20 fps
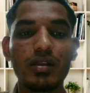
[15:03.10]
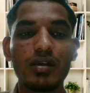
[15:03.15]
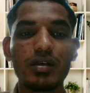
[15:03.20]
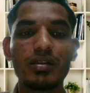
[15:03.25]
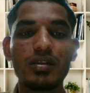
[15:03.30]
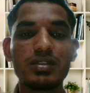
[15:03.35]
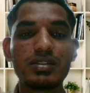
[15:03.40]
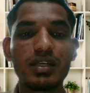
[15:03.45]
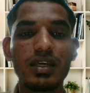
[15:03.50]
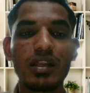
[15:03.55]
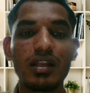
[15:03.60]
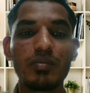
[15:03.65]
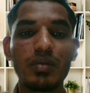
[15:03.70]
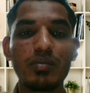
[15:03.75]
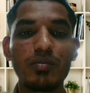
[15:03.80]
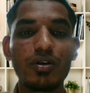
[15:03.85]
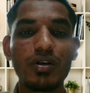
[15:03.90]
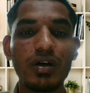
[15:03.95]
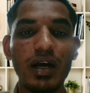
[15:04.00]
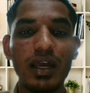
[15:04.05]
This scalable
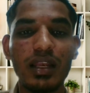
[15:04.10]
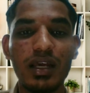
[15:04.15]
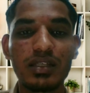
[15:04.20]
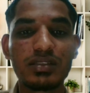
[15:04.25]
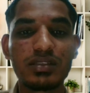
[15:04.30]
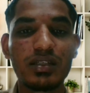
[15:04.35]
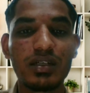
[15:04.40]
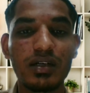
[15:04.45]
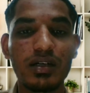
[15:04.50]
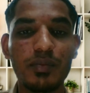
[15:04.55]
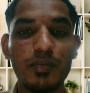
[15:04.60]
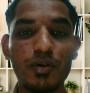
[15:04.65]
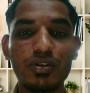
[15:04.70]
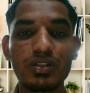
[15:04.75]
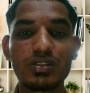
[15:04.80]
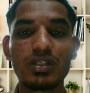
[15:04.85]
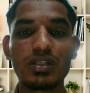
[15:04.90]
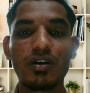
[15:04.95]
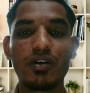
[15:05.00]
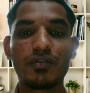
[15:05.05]
model highlights the
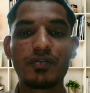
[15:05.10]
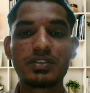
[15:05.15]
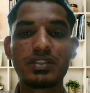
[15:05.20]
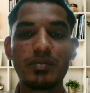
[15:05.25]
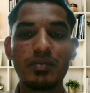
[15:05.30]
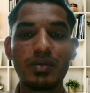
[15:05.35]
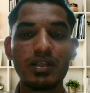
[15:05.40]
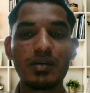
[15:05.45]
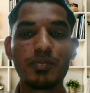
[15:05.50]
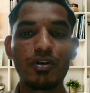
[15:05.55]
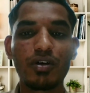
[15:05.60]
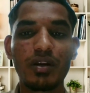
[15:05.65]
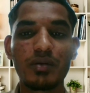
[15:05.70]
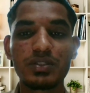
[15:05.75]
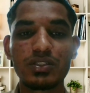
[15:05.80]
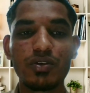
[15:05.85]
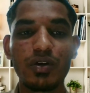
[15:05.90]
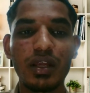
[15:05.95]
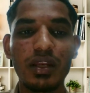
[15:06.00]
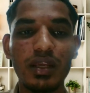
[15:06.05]
potential of similar programs
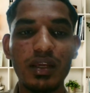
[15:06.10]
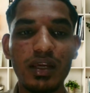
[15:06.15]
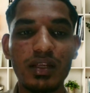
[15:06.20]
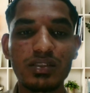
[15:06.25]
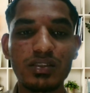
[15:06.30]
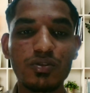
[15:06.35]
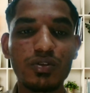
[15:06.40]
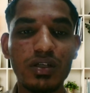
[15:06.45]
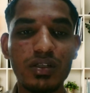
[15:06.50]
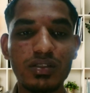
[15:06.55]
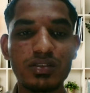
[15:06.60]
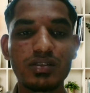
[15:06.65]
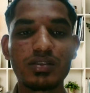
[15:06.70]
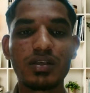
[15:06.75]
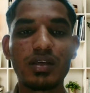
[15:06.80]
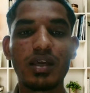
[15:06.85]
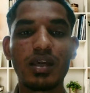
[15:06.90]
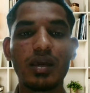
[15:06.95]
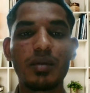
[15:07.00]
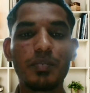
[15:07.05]
to educate students,
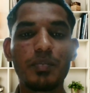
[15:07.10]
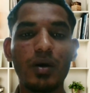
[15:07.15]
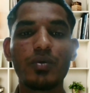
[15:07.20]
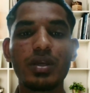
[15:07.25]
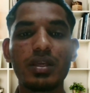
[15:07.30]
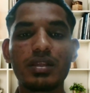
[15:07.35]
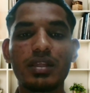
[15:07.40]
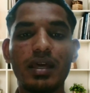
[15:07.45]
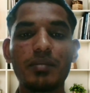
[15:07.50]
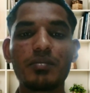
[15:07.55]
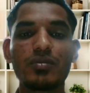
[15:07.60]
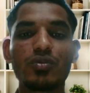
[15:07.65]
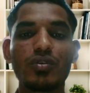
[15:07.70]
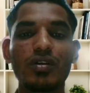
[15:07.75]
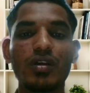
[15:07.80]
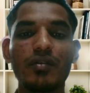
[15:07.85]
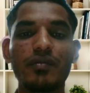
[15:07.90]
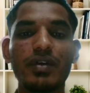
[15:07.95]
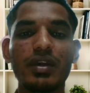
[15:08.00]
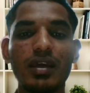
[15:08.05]
empowering them to
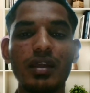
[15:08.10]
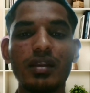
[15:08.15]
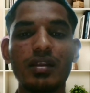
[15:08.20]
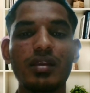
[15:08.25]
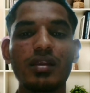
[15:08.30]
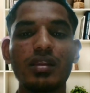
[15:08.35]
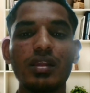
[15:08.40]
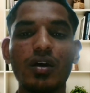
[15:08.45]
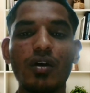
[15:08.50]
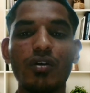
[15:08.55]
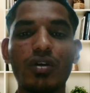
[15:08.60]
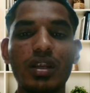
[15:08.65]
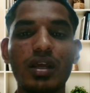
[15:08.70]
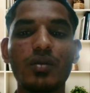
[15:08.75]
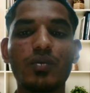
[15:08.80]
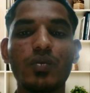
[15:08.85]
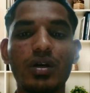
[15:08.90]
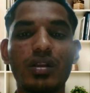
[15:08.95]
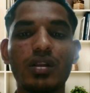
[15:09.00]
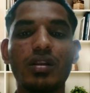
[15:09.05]
navigate the online
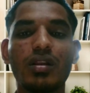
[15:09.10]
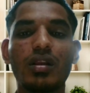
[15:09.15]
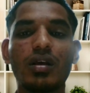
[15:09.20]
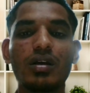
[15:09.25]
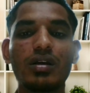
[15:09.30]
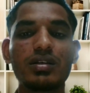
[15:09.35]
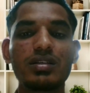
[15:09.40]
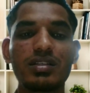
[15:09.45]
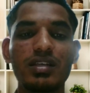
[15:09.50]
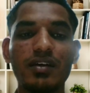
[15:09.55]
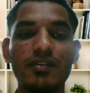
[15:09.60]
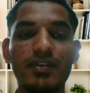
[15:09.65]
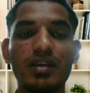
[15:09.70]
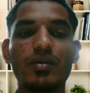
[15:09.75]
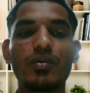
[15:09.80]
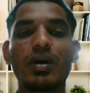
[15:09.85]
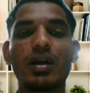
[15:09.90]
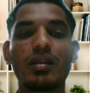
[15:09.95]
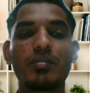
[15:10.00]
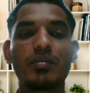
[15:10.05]
world safely
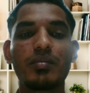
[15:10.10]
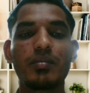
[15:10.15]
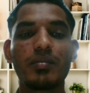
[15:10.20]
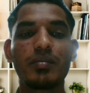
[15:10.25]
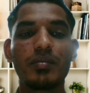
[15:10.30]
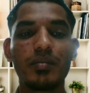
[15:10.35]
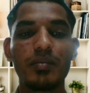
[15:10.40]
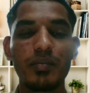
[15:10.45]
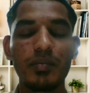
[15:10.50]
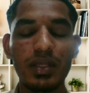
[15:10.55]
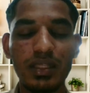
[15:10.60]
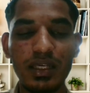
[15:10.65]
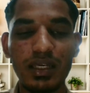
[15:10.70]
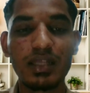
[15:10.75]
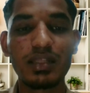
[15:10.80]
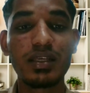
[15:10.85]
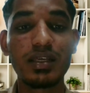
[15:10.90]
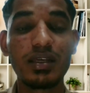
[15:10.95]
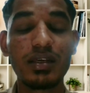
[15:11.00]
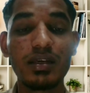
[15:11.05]
while
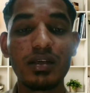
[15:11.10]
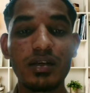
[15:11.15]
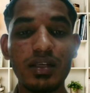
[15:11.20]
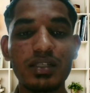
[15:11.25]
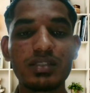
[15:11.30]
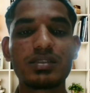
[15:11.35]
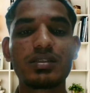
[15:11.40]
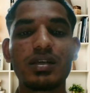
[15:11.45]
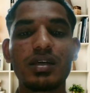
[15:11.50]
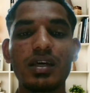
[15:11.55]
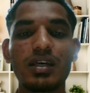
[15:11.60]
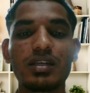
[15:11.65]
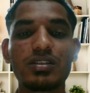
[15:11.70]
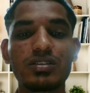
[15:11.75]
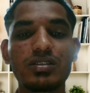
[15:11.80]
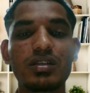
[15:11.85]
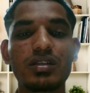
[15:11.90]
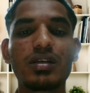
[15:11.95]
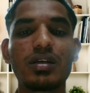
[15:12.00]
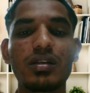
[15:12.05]
mitigating risks
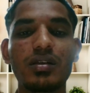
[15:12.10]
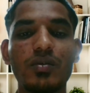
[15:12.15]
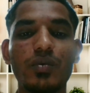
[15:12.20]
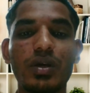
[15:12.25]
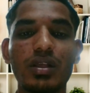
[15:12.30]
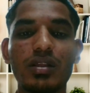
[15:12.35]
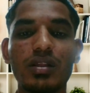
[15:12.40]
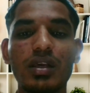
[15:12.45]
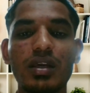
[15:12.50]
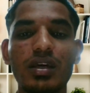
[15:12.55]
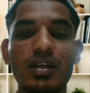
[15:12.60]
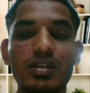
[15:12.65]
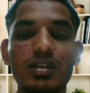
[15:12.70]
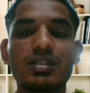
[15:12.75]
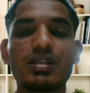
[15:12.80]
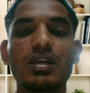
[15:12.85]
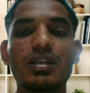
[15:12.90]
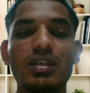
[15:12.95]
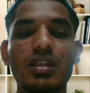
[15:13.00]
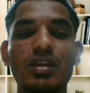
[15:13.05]
associated with
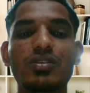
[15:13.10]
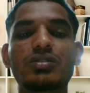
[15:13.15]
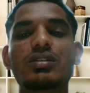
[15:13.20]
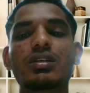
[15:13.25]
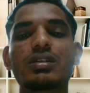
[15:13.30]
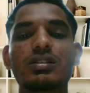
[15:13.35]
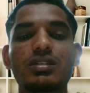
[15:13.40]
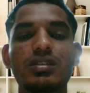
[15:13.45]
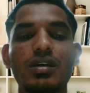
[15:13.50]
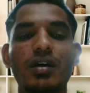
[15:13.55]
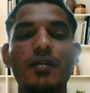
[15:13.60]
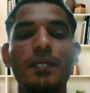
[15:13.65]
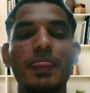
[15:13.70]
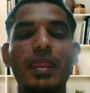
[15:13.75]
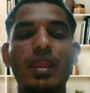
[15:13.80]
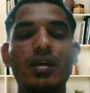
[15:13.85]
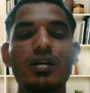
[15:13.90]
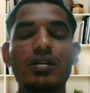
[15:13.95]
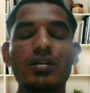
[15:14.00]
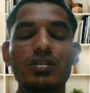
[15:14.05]
increasing internet usage.
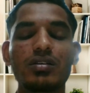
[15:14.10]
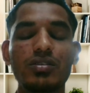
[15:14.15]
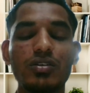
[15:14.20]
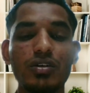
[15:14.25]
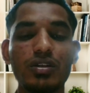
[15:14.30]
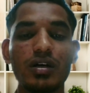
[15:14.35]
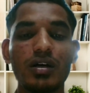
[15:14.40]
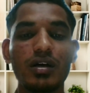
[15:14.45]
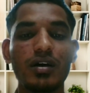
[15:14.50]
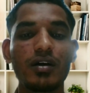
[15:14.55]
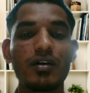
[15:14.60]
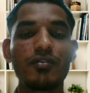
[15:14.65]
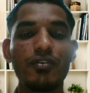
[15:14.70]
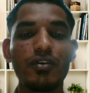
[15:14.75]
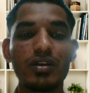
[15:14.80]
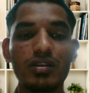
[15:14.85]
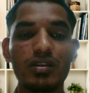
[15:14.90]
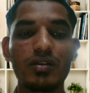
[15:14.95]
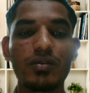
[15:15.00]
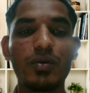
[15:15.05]
So the
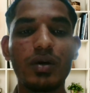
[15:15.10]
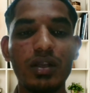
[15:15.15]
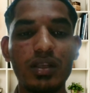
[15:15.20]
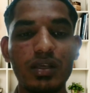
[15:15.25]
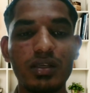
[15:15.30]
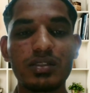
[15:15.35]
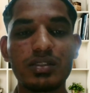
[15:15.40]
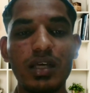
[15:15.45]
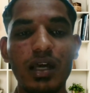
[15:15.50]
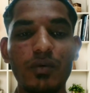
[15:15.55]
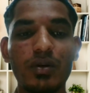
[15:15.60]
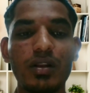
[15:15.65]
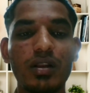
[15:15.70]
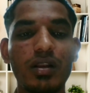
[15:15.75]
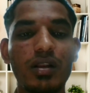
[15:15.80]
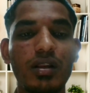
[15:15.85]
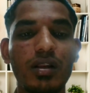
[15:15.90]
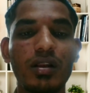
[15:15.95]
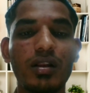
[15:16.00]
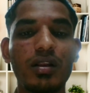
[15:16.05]
fourth one is I
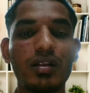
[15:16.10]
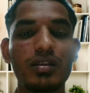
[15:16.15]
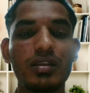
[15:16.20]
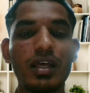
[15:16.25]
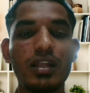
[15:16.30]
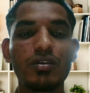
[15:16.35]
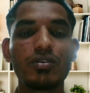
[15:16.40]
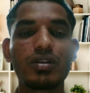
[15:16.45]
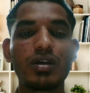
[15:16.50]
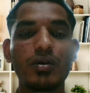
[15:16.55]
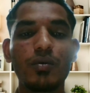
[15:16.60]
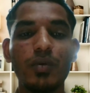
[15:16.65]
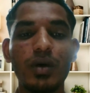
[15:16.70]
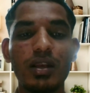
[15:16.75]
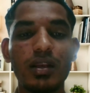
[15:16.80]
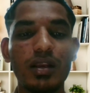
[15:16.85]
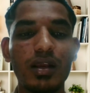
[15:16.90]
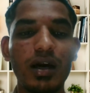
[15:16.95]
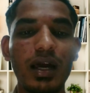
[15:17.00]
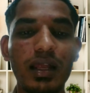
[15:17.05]
will tell you the what
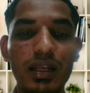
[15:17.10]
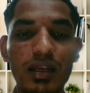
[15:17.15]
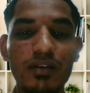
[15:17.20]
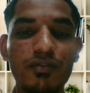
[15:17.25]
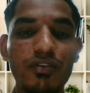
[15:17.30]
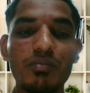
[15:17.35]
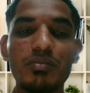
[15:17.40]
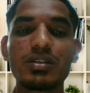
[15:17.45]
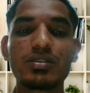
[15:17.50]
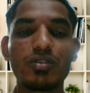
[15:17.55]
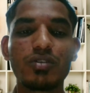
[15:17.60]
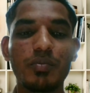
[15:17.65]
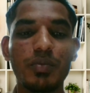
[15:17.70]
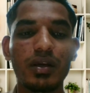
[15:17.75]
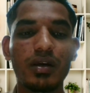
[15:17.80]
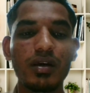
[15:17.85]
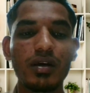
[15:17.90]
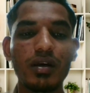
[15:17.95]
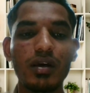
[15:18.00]
I learned from this topic.